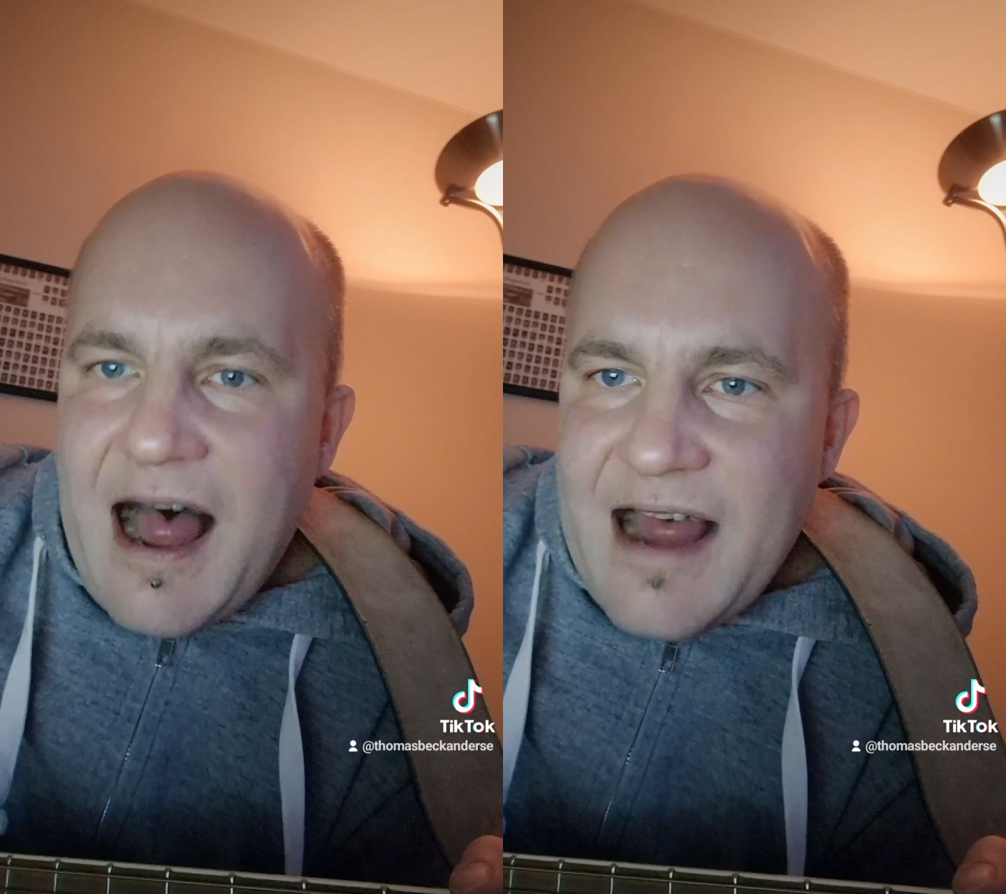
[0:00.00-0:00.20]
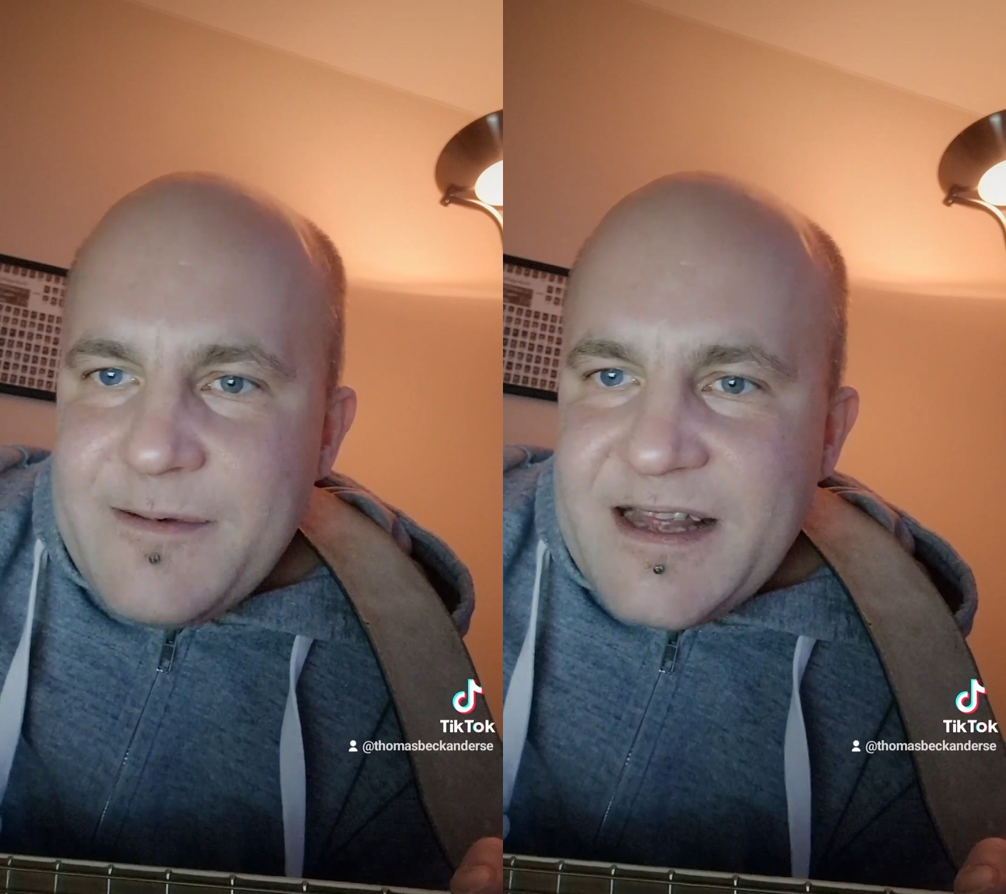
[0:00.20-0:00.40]

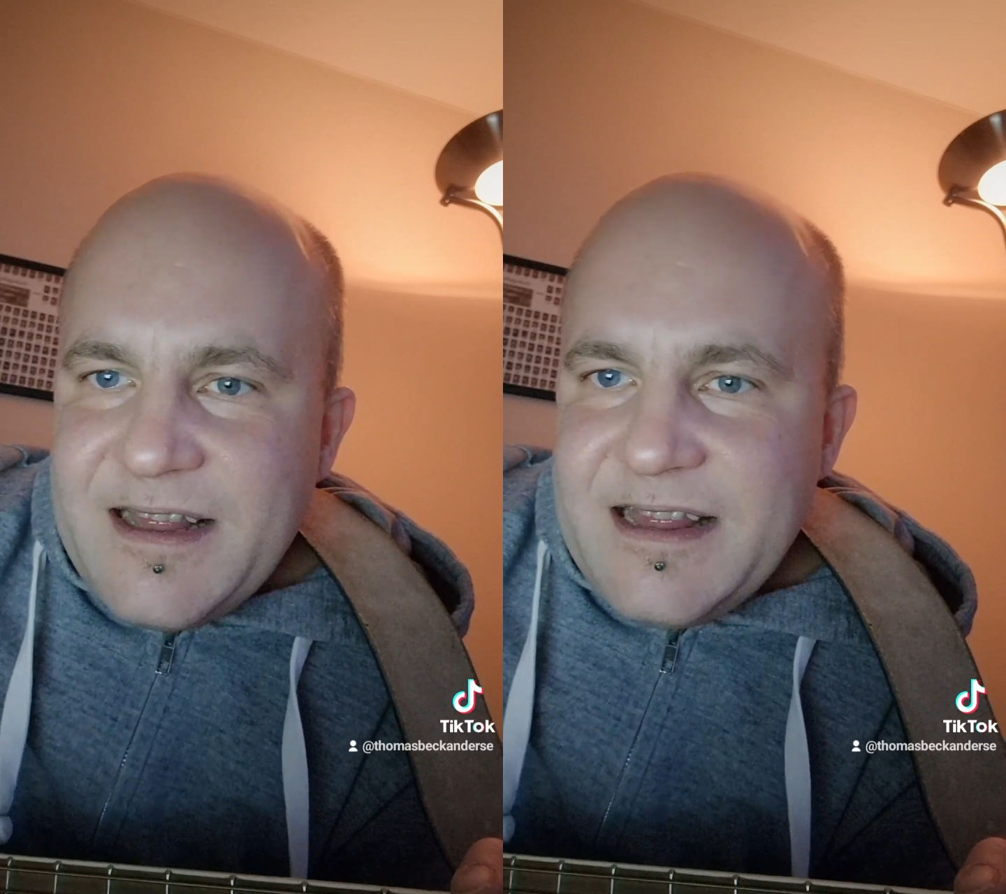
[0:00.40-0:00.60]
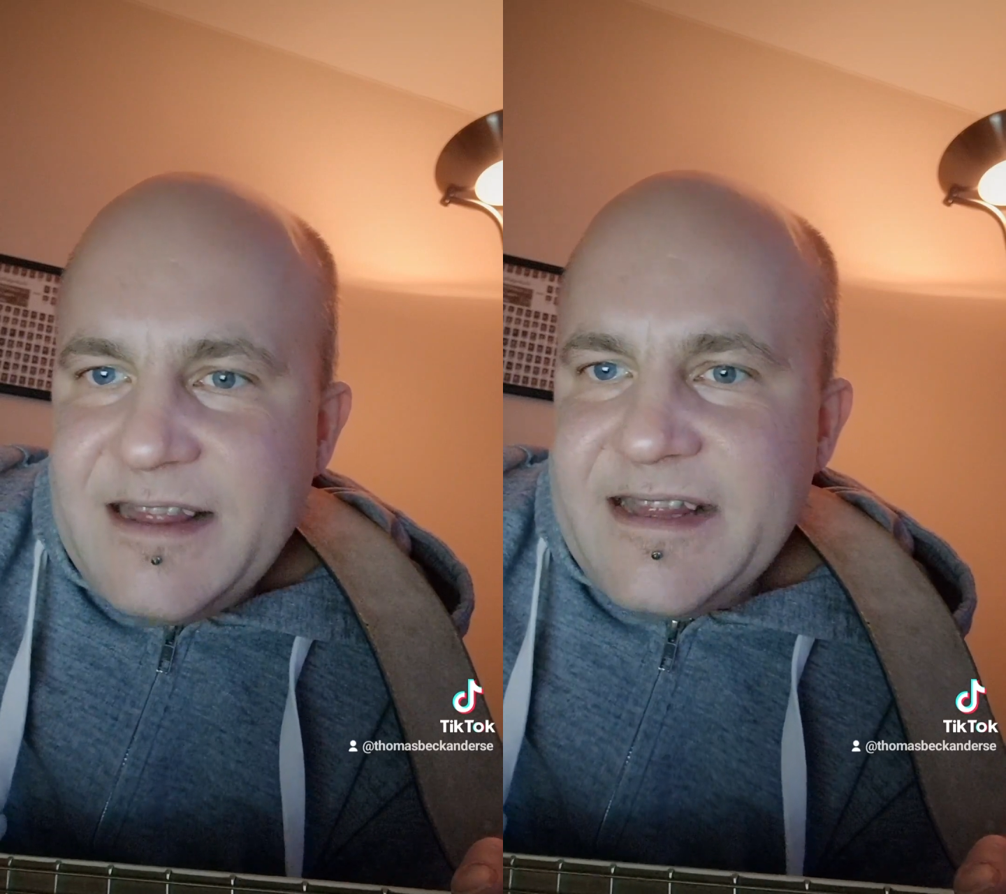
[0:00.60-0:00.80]
I
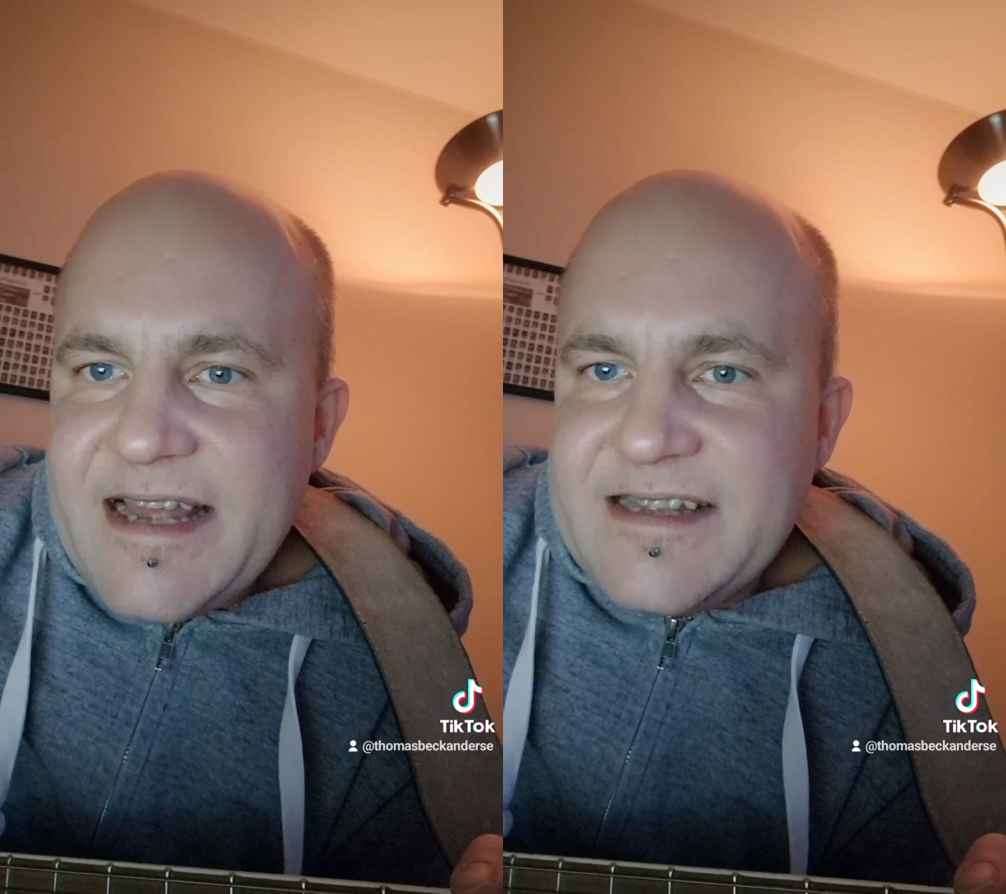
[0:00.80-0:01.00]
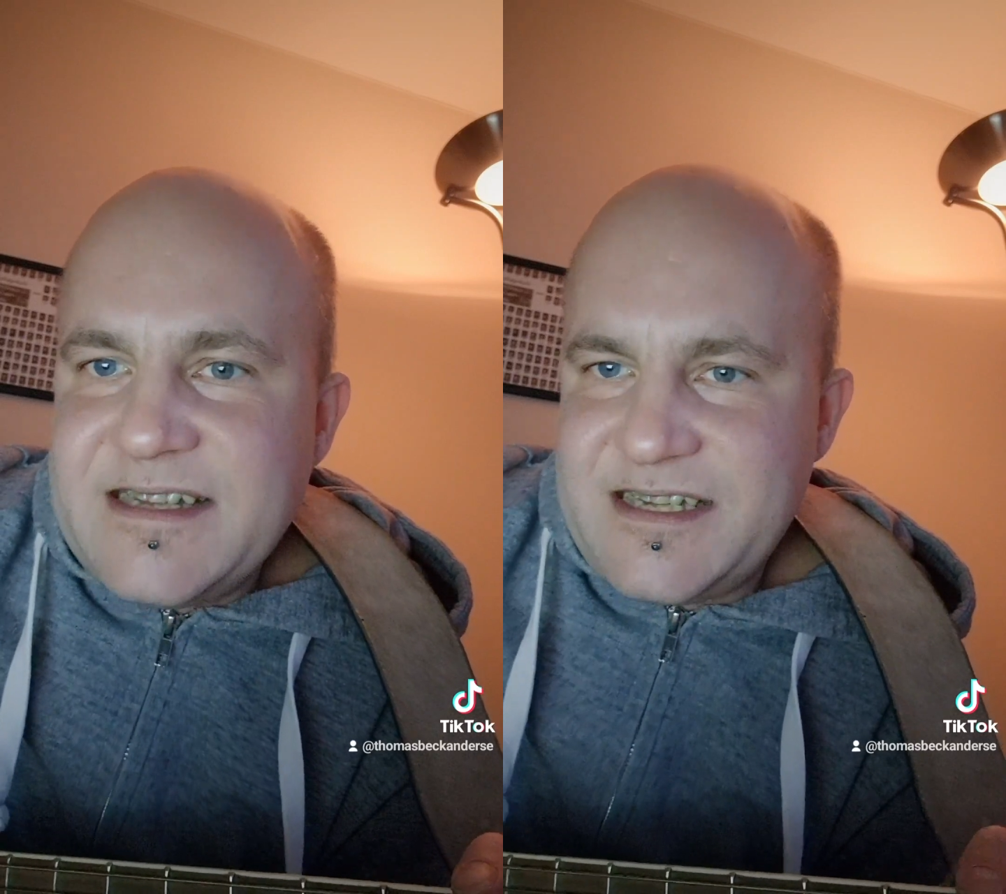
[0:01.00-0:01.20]
will let